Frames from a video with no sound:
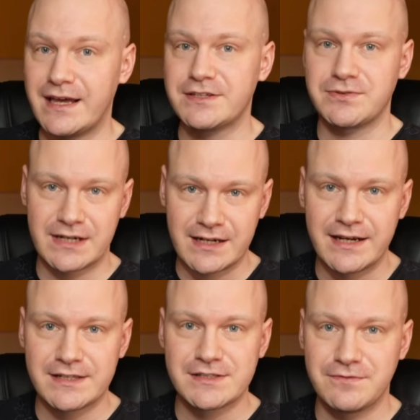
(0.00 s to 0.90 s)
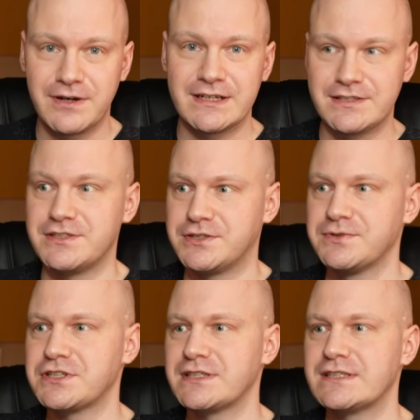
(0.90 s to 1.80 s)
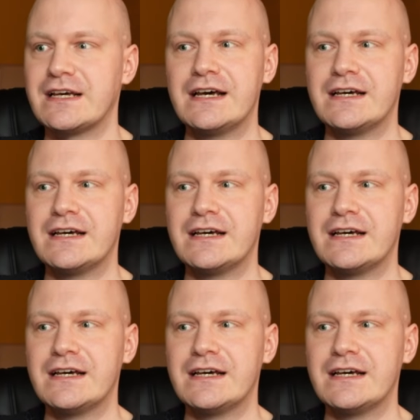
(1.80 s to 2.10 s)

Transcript: So the clients for the institutions,